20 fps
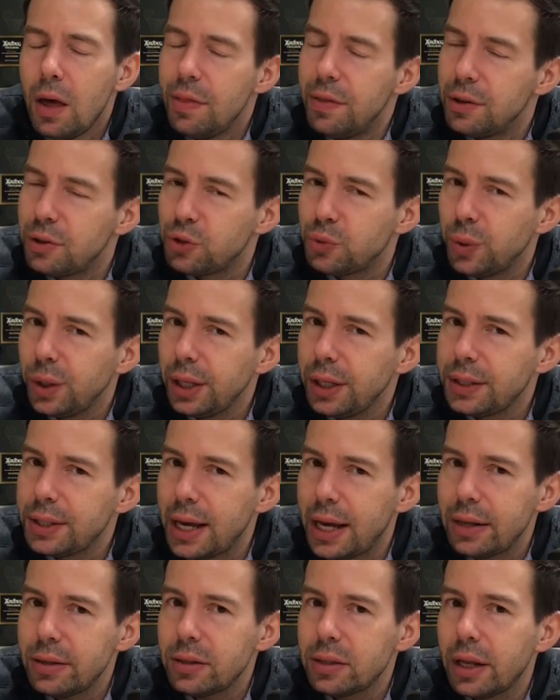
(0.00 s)
This really
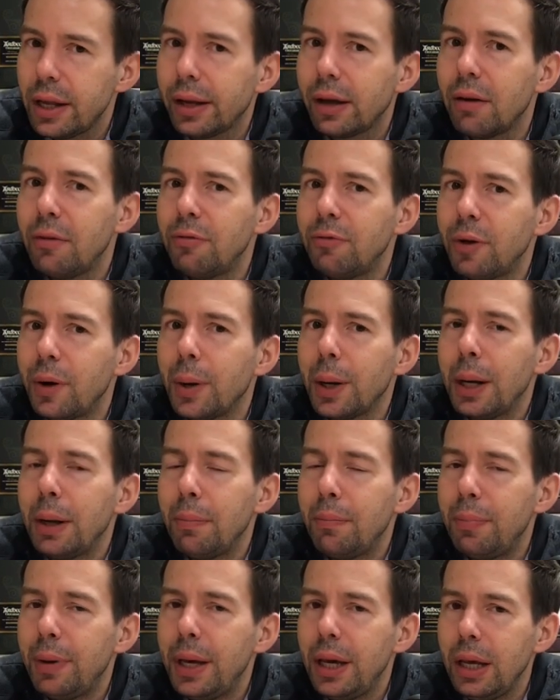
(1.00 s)
tastes like a very
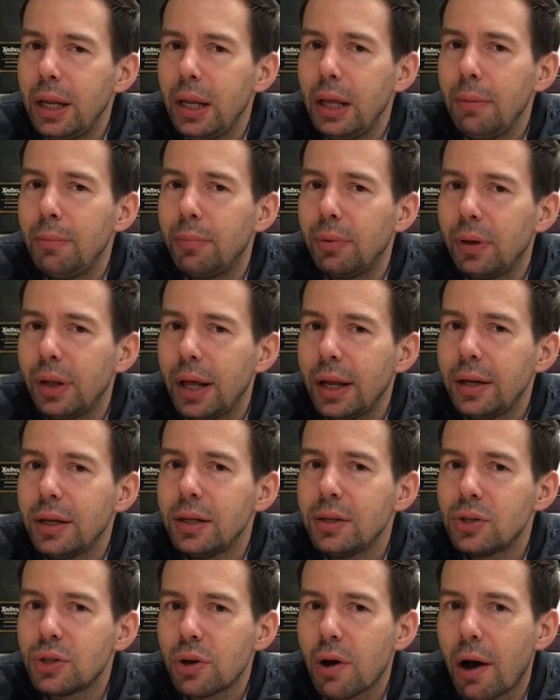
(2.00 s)
peaty
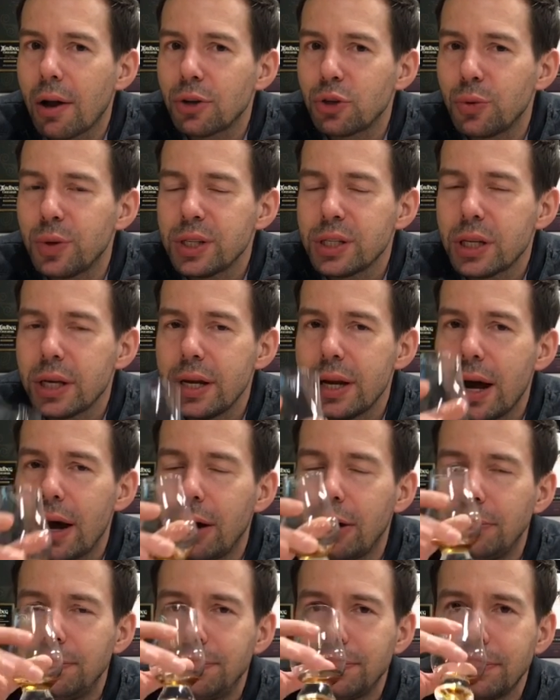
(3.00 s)
blended Scotch whiskey now.